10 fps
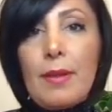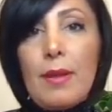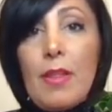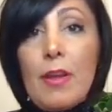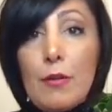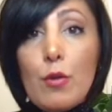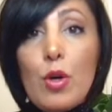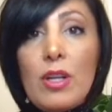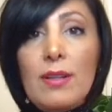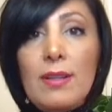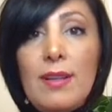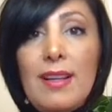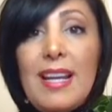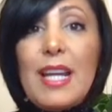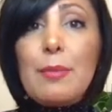Therefore,
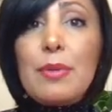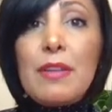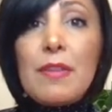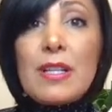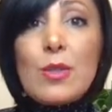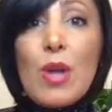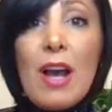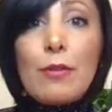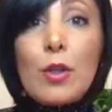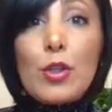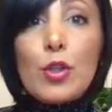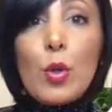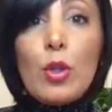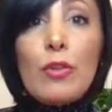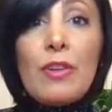it prefers to have
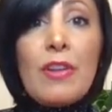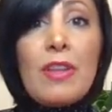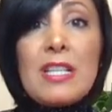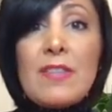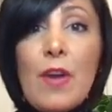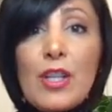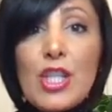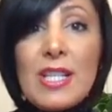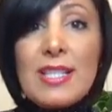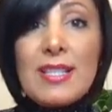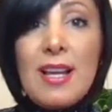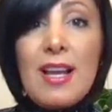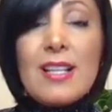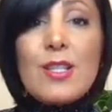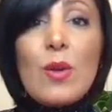control over these functions
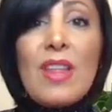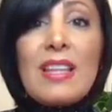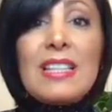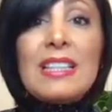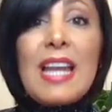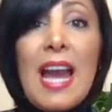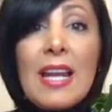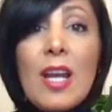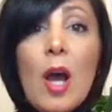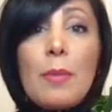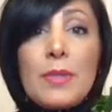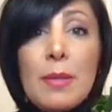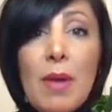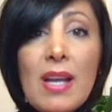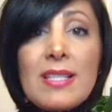so that it can
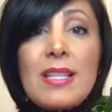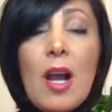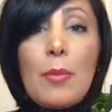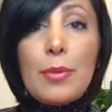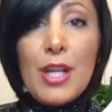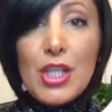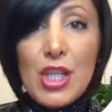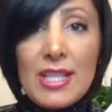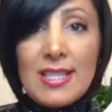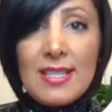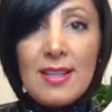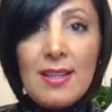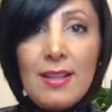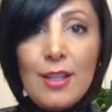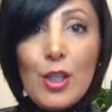optimize the operations
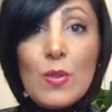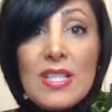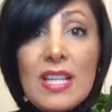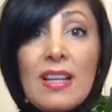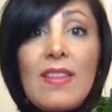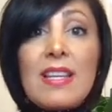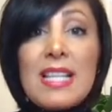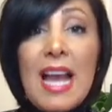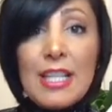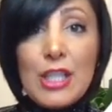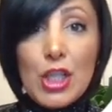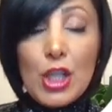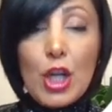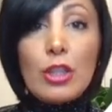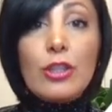using this
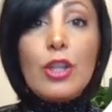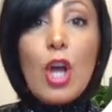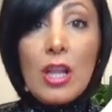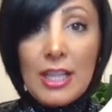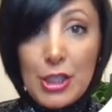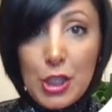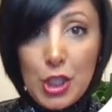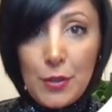additional knowledge.